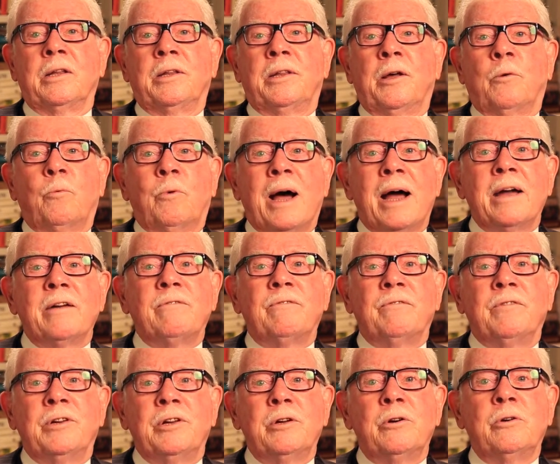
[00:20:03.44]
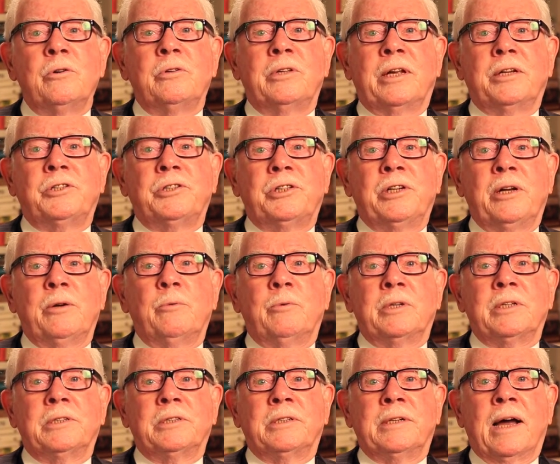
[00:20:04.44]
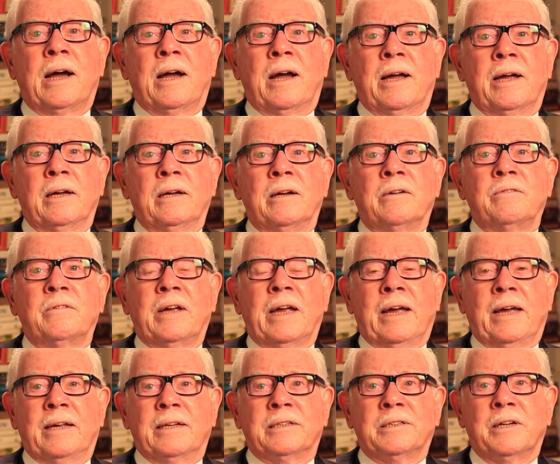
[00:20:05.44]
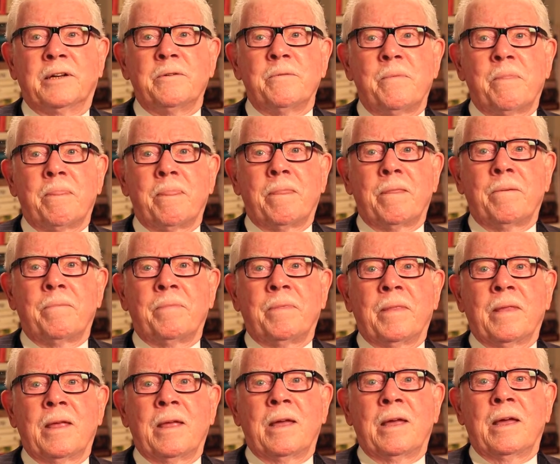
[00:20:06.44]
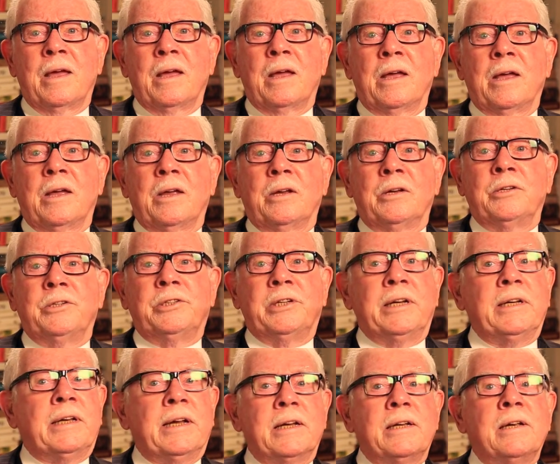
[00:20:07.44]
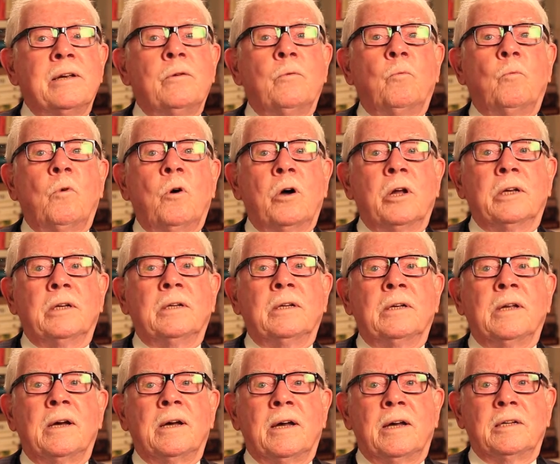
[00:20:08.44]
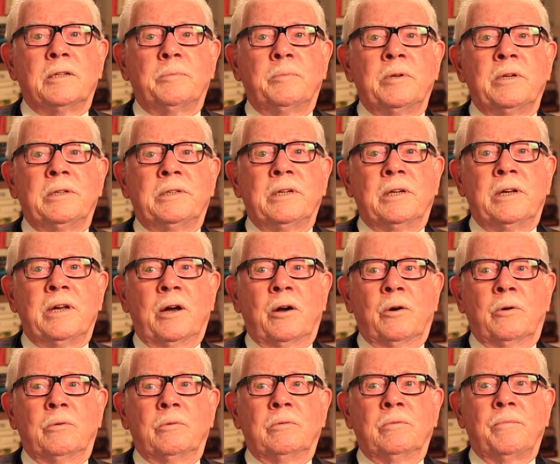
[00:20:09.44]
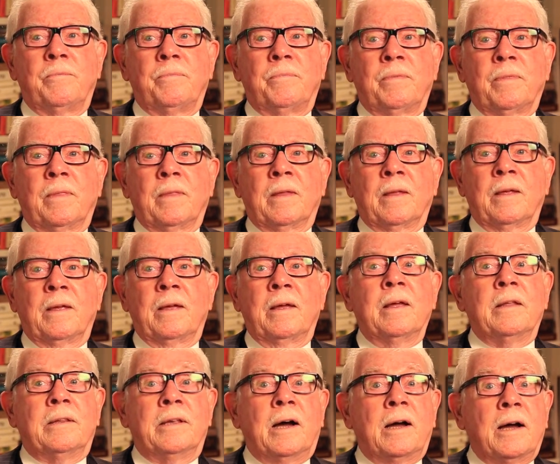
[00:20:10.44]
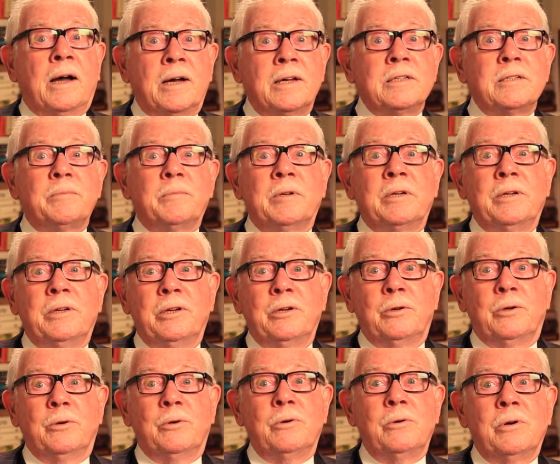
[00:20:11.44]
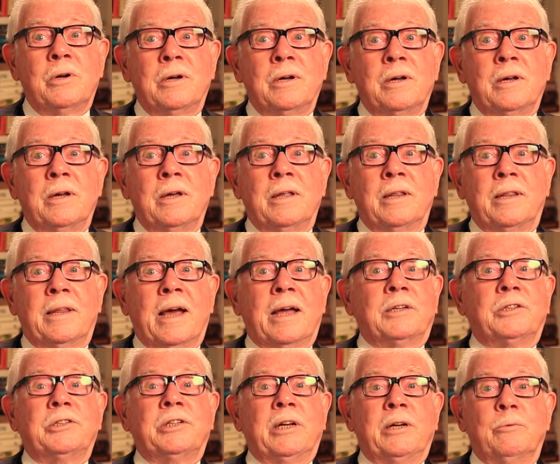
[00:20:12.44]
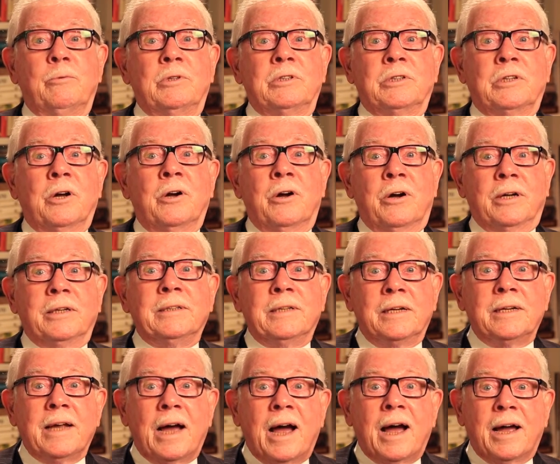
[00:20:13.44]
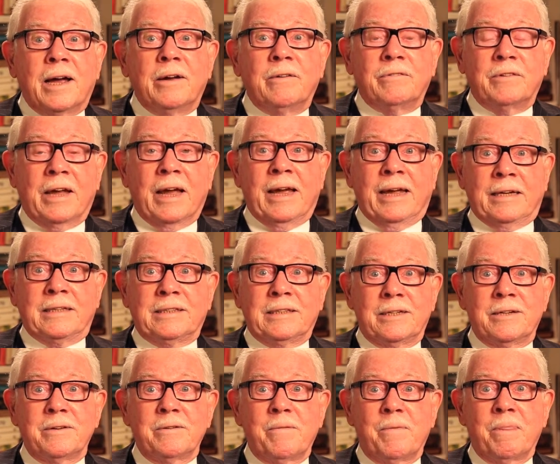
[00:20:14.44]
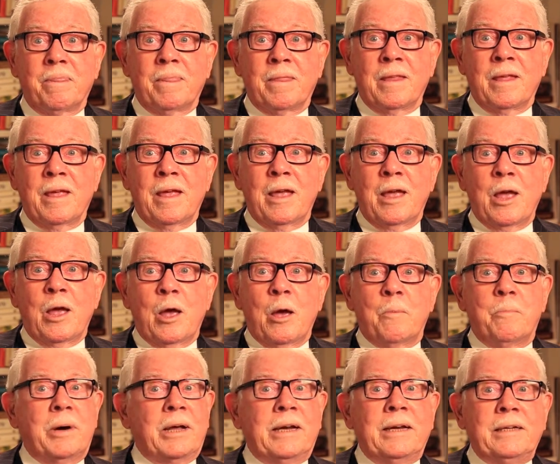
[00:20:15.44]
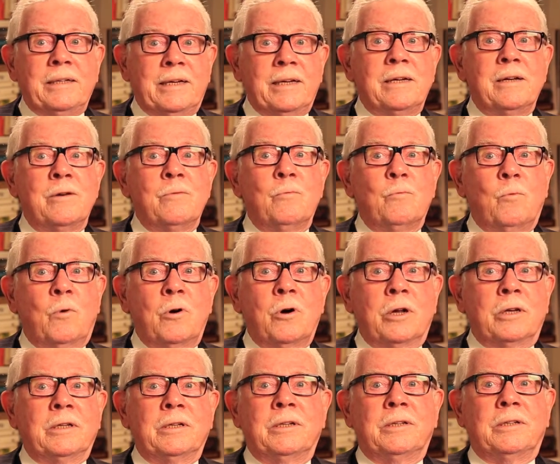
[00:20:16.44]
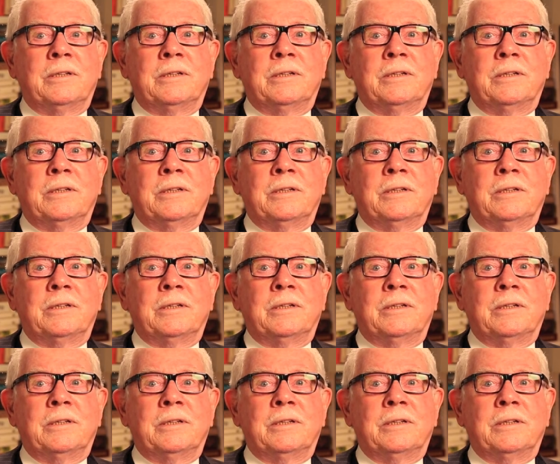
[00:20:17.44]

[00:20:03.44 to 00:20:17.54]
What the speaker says: The wife knew that she was dying of cancer. She didn't want the husband to know. The husband knew that she was going to die of cancer, but he didn't want